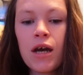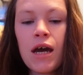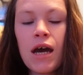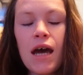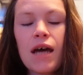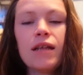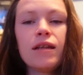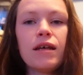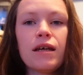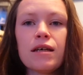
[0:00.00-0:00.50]

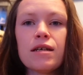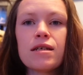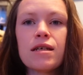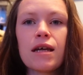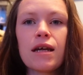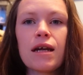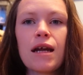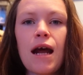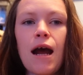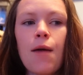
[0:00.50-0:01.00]
and things that
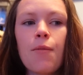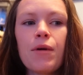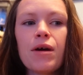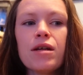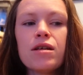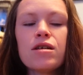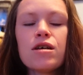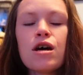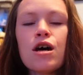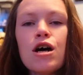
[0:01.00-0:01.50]
had
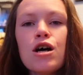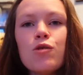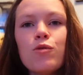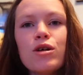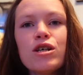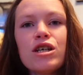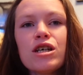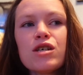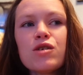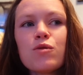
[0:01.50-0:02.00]
happened,
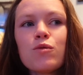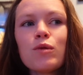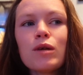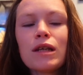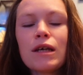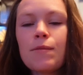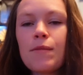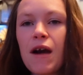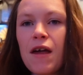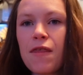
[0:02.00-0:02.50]
which isn't
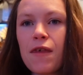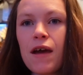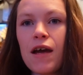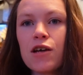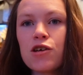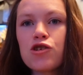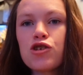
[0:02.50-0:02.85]
really my thing.